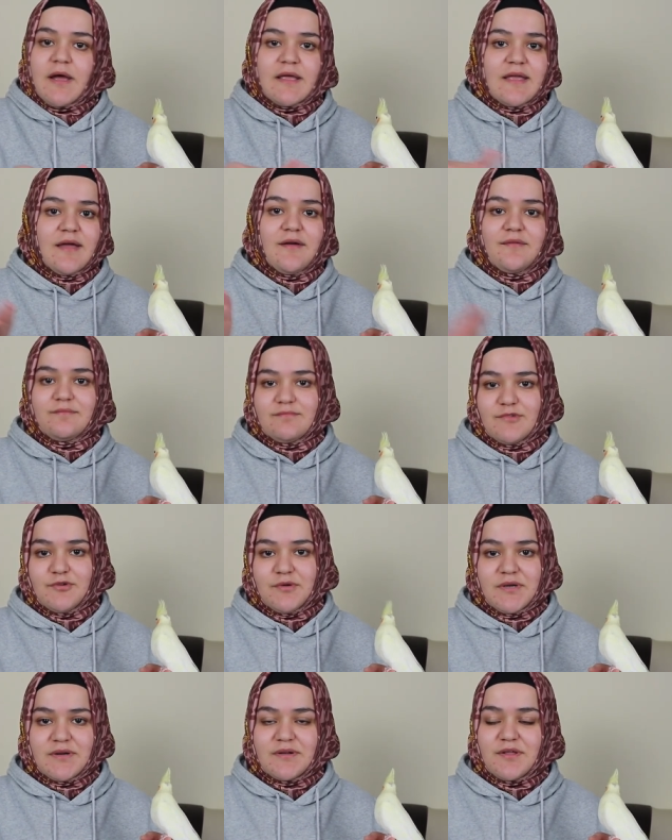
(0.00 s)
I can't
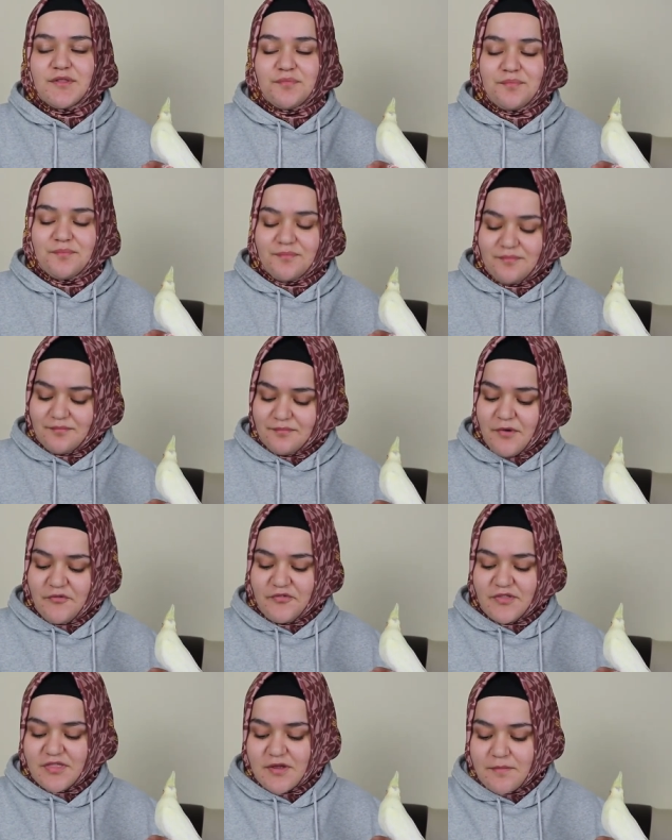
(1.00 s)
do it because
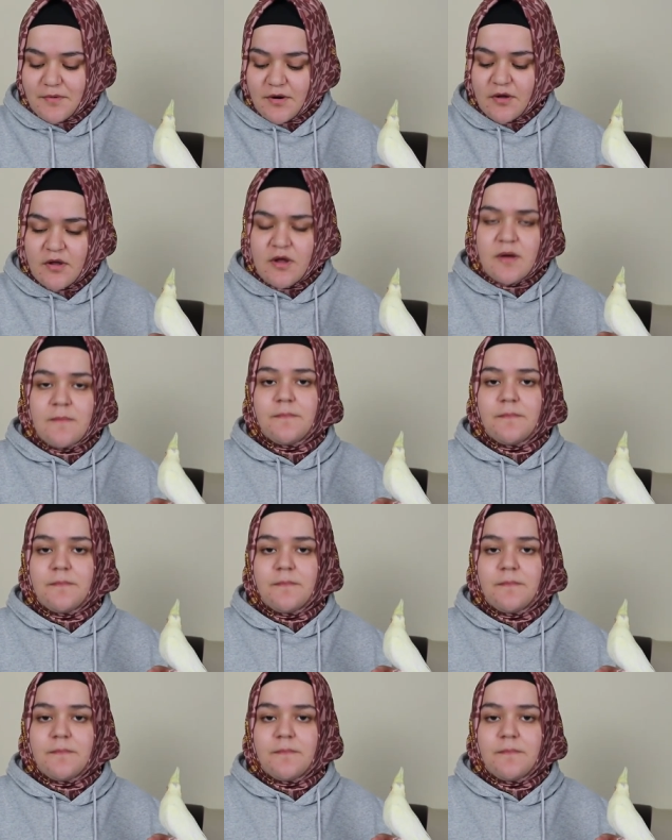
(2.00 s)
muffins here, but